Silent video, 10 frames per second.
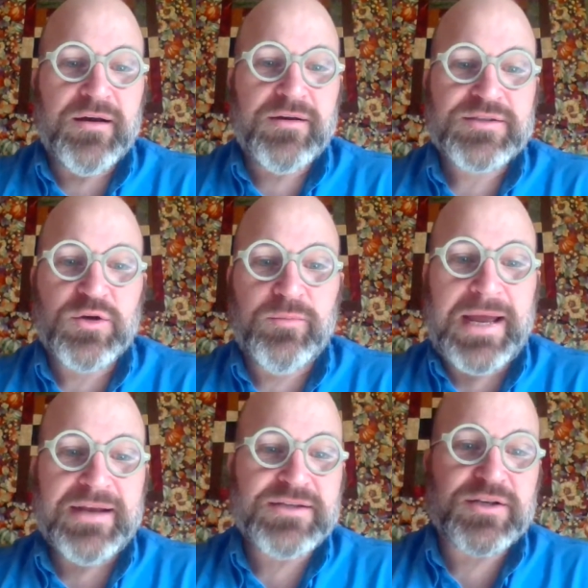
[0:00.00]
So
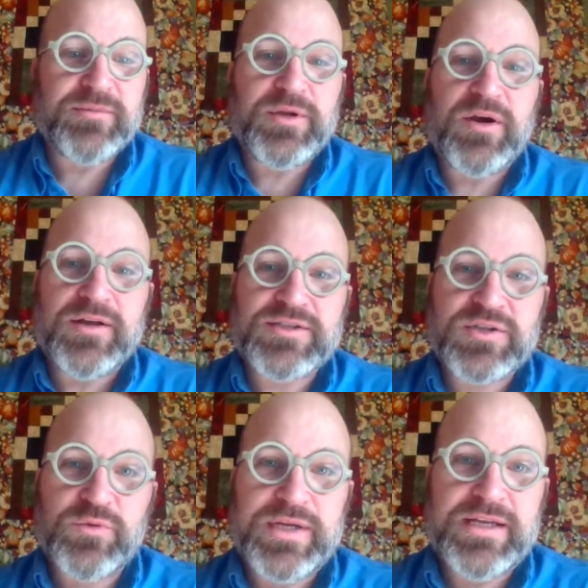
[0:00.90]
Matt is going to be on
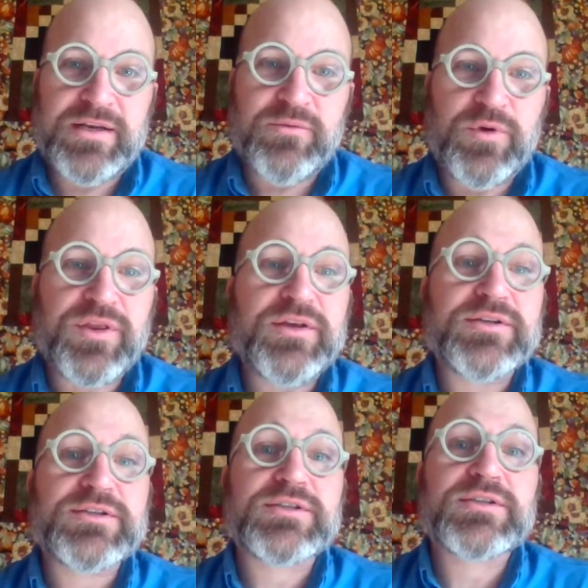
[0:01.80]
screen with
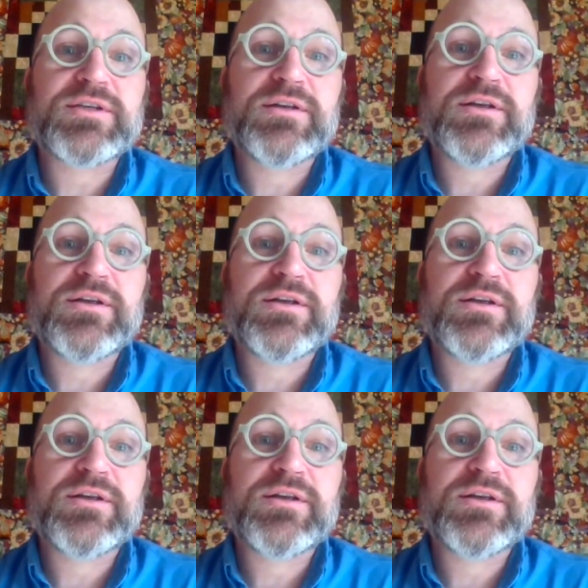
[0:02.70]
his